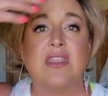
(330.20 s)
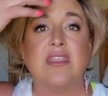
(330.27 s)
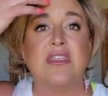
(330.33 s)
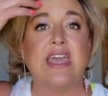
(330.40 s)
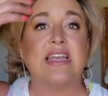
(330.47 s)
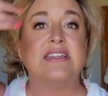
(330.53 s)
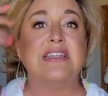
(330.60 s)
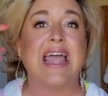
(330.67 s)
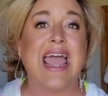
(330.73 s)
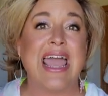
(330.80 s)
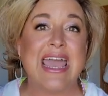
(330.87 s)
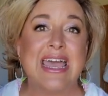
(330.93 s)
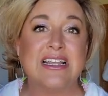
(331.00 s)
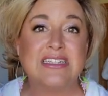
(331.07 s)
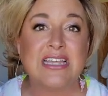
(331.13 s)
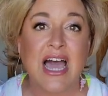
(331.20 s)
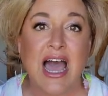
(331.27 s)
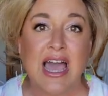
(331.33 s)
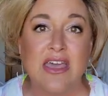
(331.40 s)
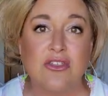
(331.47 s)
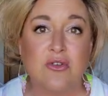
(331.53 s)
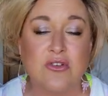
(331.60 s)
they hand
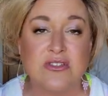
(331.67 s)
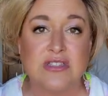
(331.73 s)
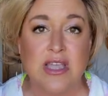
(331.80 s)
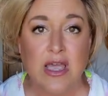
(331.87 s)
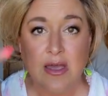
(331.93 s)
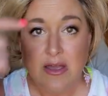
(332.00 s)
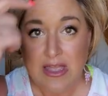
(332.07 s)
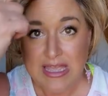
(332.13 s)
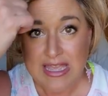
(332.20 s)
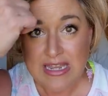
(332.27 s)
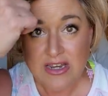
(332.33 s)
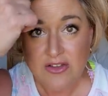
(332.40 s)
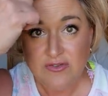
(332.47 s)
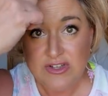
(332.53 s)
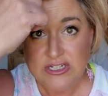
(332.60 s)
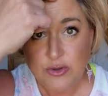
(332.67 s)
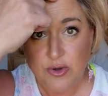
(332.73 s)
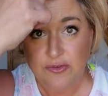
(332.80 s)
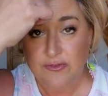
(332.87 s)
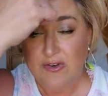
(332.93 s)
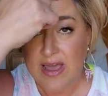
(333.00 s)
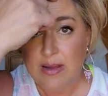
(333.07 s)
tie those
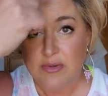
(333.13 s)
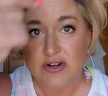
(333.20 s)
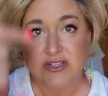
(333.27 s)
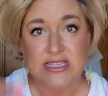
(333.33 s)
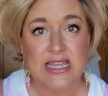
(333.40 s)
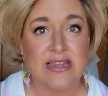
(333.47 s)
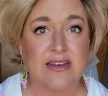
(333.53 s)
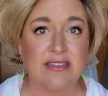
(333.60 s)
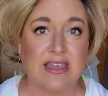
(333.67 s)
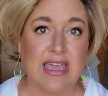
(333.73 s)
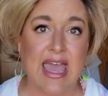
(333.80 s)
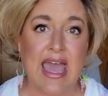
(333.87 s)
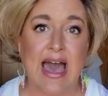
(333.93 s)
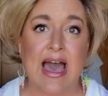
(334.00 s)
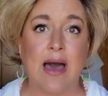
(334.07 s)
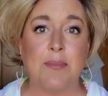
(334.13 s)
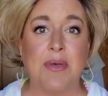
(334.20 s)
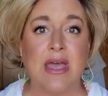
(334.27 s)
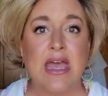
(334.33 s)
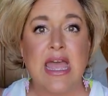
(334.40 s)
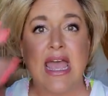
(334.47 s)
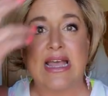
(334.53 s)
individual fibers into the
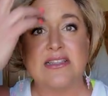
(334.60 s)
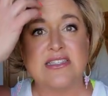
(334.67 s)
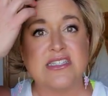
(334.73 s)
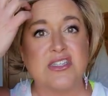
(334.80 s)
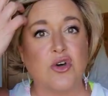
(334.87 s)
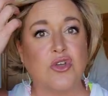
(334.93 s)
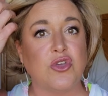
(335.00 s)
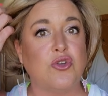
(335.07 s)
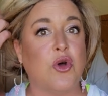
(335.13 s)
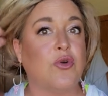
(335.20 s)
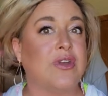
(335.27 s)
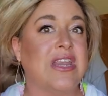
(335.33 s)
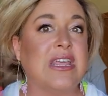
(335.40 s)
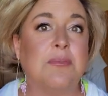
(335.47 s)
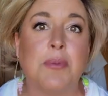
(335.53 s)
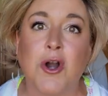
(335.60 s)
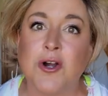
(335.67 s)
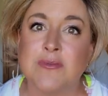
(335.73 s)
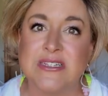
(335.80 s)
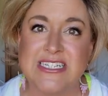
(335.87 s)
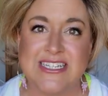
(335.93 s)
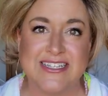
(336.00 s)
cap and so you don't need
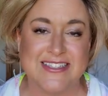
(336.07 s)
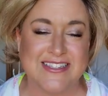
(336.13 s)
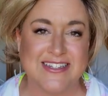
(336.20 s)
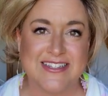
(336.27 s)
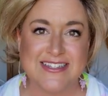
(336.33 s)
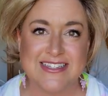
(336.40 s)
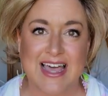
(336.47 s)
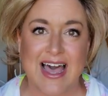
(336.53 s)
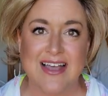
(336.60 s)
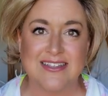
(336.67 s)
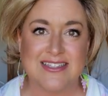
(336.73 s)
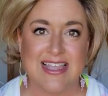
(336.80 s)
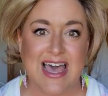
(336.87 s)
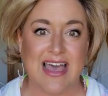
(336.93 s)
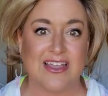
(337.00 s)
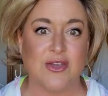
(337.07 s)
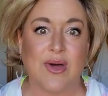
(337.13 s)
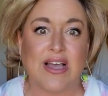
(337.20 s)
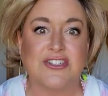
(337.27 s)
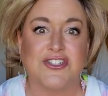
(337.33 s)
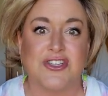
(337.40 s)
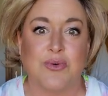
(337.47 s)
permatease to disguise that
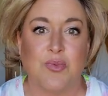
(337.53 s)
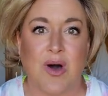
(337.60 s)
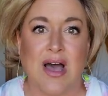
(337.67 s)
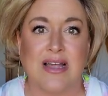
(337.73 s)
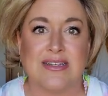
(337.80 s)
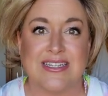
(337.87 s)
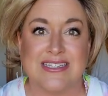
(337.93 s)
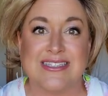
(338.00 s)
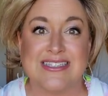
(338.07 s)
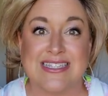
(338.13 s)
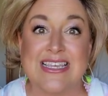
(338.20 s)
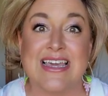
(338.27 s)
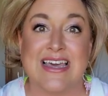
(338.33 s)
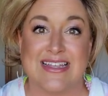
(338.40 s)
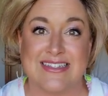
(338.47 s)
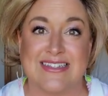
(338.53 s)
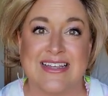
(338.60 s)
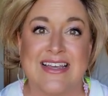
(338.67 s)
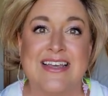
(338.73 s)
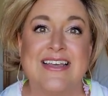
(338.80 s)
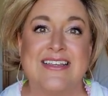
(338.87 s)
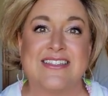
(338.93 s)
you actually want to see it
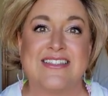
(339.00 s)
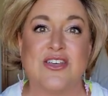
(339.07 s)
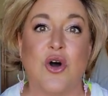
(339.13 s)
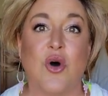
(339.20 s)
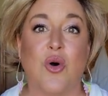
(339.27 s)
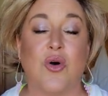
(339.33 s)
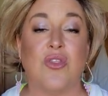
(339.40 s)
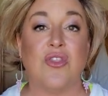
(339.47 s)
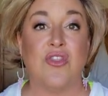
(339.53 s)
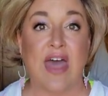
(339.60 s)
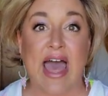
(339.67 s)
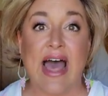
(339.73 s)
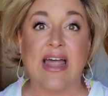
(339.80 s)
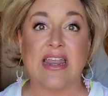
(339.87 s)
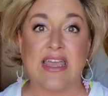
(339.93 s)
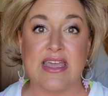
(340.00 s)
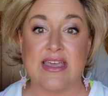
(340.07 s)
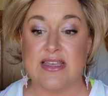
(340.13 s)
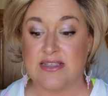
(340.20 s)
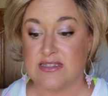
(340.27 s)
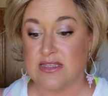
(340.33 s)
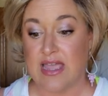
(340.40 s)
so that
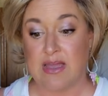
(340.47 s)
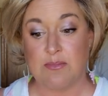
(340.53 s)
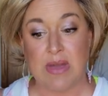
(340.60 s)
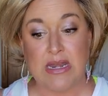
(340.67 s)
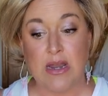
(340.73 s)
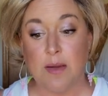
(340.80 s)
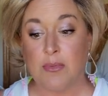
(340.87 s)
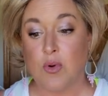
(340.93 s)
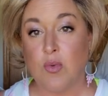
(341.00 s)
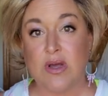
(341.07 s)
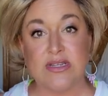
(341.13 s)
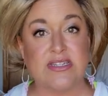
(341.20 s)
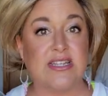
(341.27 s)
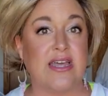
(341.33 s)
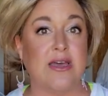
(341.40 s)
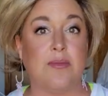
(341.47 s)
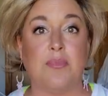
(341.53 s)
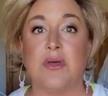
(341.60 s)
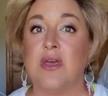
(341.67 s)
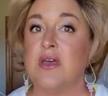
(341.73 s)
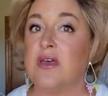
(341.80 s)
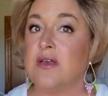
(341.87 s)
is like my number one
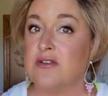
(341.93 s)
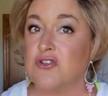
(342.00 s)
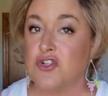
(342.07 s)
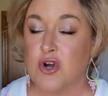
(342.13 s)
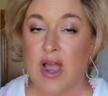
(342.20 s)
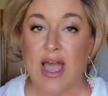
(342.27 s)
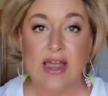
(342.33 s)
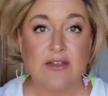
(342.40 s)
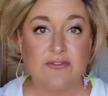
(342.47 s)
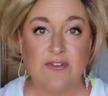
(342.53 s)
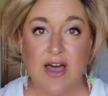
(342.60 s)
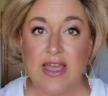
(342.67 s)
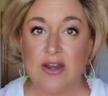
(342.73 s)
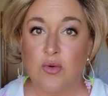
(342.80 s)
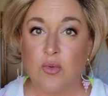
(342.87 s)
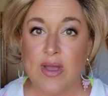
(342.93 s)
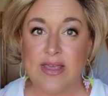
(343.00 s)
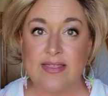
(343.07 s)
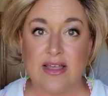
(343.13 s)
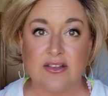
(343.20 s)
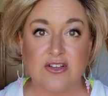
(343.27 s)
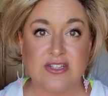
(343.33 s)
tip try to find a
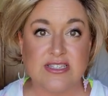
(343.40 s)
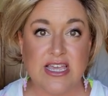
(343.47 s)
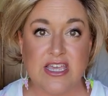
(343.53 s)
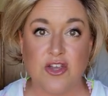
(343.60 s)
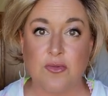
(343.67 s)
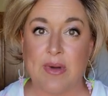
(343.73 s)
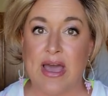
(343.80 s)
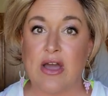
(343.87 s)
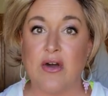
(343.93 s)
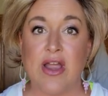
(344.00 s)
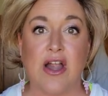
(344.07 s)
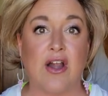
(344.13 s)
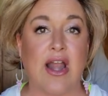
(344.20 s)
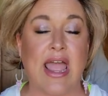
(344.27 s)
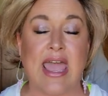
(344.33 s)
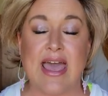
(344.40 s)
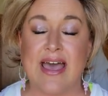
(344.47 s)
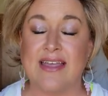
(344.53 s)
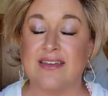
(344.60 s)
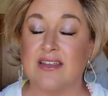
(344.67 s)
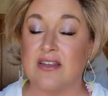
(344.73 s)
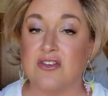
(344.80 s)
wig that looks like your bio hair
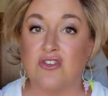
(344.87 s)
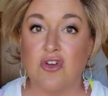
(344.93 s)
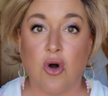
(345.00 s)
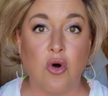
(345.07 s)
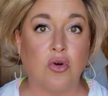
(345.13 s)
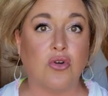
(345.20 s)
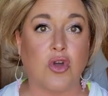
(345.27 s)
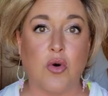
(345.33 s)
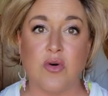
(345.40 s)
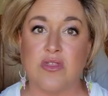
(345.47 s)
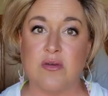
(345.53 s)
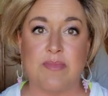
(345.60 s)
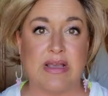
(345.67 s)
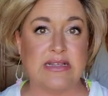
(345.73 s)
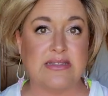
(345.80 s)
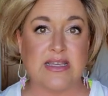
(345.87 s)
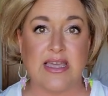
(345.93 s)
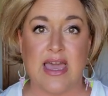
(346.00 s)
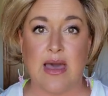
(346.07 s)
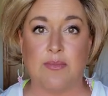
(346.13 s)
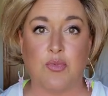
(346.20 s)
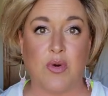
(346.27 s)
and don't go with a basic
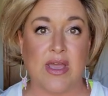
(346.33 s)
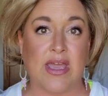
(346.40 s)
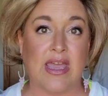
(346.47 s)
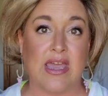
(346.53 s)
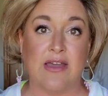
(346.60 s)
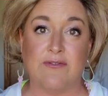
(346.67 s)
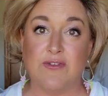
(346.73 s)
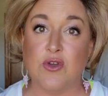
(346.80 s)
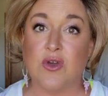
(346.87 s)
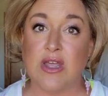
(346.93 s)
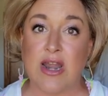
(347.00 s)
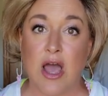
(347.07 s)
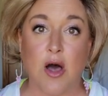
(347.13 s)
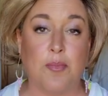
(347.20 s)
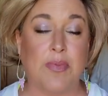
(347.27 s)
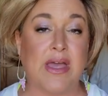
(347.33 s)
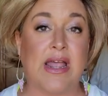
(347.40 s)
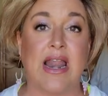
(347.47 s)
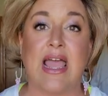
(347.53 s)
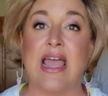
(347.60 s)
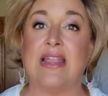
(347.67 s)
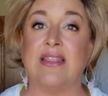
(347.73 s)
cap wig if you can help
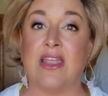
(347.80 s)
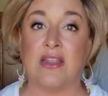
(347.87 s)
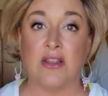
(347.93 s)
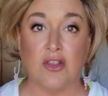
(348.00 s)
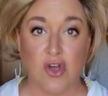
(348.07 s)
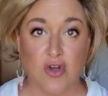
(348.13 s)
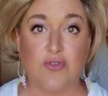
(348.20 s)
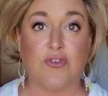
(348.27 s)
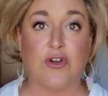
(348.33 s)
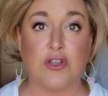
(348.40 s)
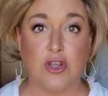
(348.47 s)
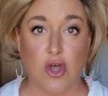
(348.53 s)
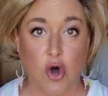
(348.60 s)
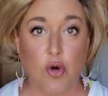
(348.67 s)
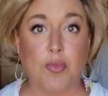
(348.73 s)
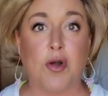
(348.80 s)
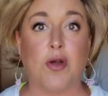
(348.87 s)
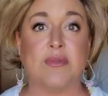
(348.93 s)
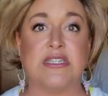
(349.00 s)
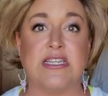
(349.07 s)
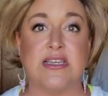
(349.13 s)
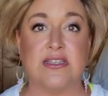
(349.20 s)
it and then look for low
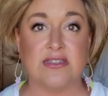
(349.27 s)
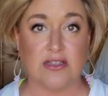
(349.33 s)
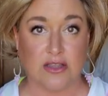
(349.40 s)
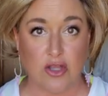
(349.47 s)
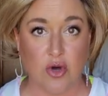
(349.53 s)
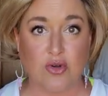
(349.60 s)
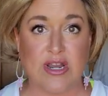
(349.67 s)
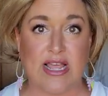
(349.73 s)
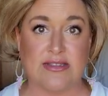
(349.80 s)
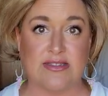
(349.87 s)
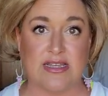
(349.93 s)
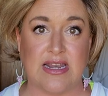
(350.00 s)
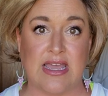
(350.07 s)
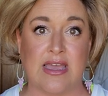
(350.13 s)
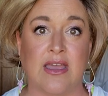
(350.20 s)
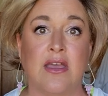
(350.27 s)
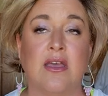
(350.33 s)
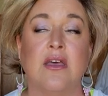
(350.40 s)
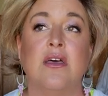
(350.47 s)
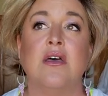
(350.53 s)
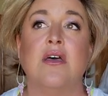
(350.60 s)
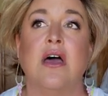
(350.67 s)
permatease low density
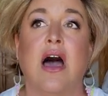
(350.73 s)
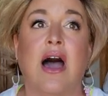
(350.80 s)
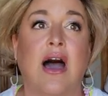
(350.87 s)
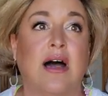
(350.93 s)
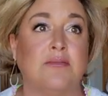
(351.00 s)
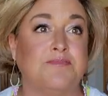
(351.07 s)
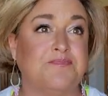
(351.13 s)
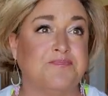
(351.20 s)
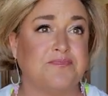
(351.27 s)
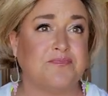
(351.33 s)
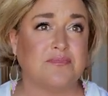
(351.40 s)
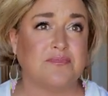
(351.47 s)
um,